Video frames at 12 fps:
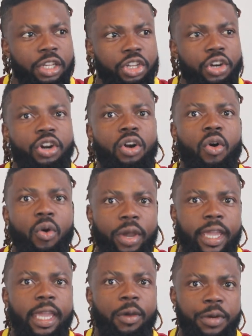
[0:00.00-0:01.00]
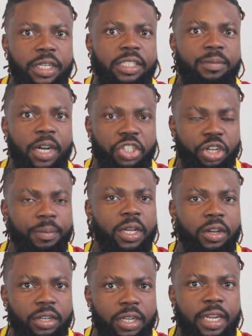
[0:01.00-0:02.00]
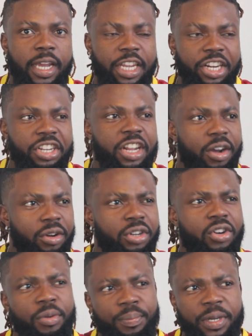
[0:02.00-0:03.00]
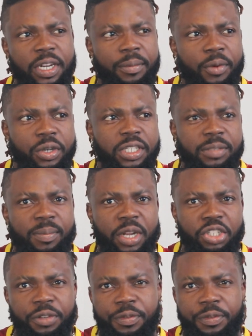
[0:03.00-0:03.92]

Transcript: you're okay with this batch. I'm not gonna lie, you're not gonna complain about this batch.